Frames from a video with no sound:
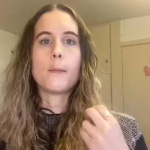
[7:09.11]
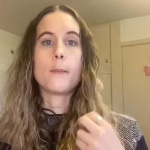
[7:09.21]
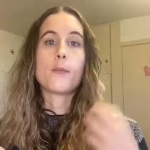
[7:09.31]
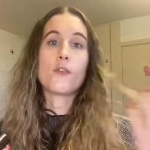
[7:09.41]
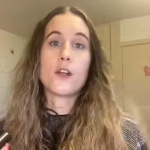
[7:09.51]

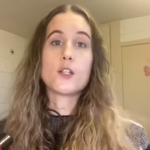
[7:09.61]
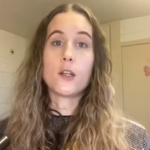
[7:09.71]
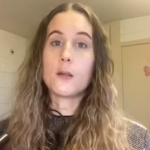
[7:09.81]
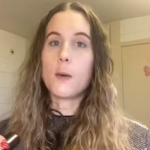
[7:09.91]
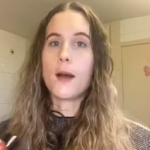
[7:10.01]
professionally
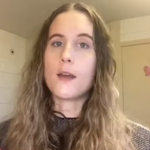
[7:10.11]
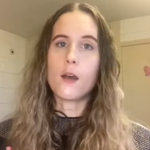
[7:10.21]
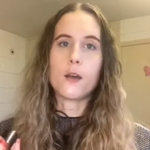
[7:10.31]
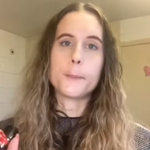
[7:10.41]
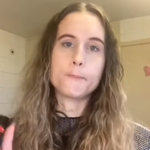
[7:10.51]

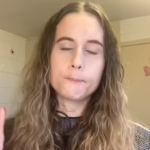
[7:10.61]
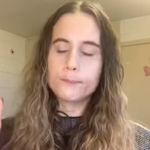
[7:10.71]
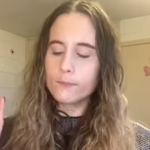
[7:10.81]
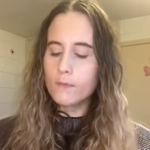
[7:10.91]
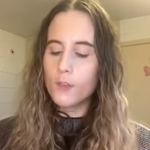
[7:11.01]
by
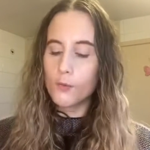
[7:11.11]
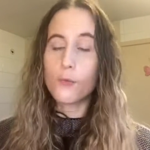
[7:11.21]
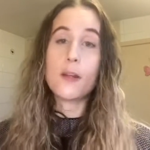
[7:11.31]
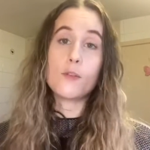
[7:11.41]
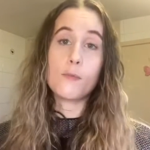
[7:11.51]
a
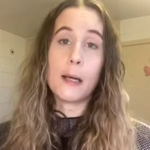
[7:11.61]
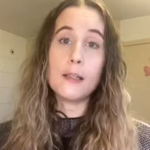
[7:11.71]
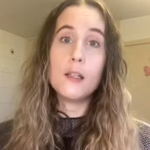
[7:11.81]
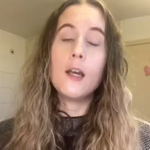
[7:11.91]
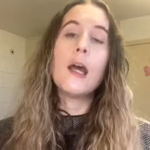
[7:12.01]
friend of mine.
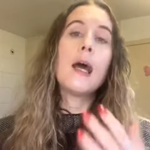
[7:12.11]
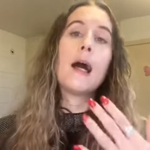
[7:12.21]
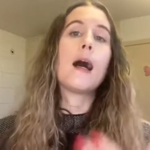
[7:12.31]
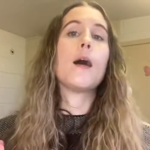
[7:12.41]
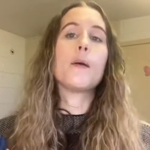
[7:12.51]

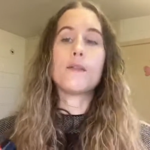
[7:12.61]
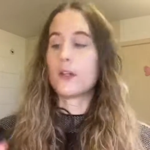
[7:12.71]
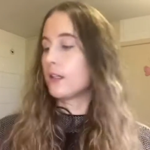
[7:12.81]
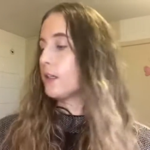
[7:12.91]
However,